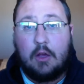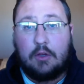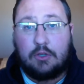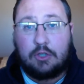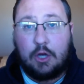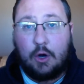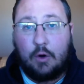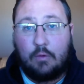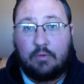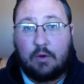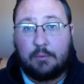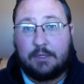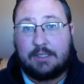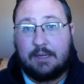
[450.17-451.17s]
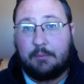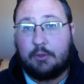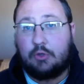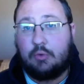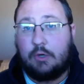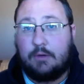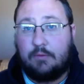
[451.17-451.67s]
So from December
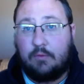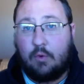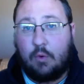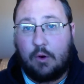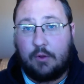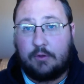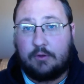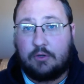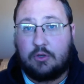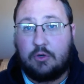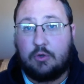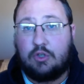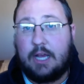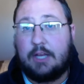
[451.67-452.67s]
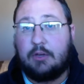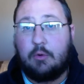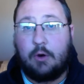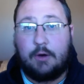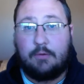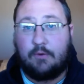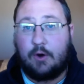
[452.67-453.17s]
24th to
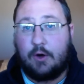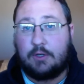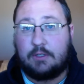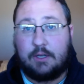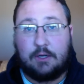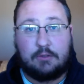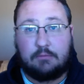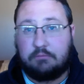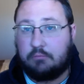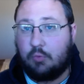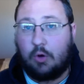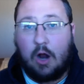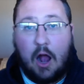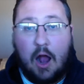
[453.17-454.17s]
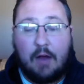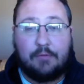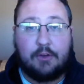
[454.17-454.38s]
January 1st, we're off.